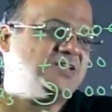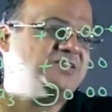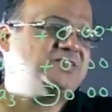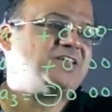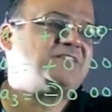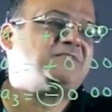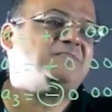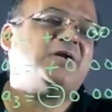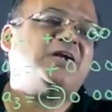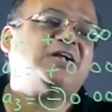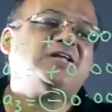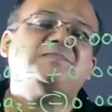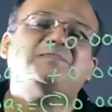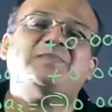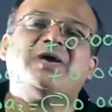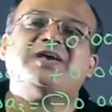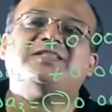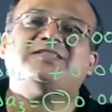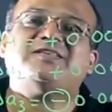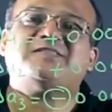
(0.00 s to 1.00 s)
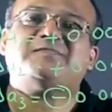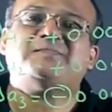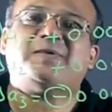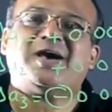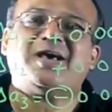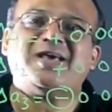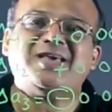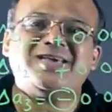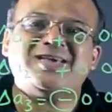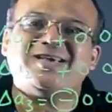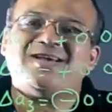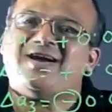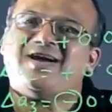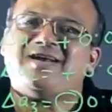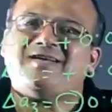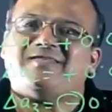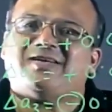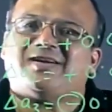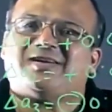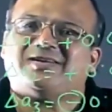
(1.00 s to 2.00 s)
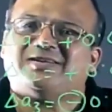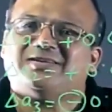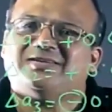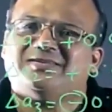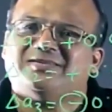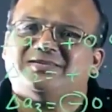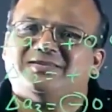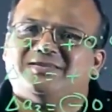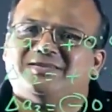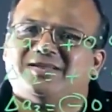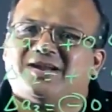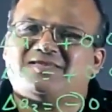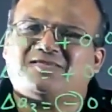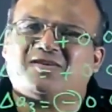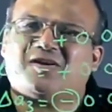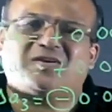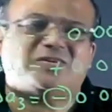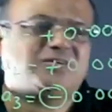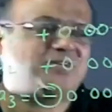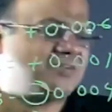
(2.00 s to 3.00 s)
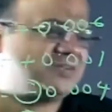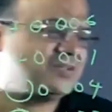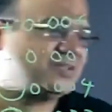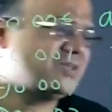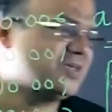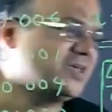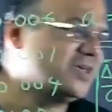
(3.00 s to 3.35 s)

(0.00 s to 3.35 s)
Just multiply this by 100. That's all.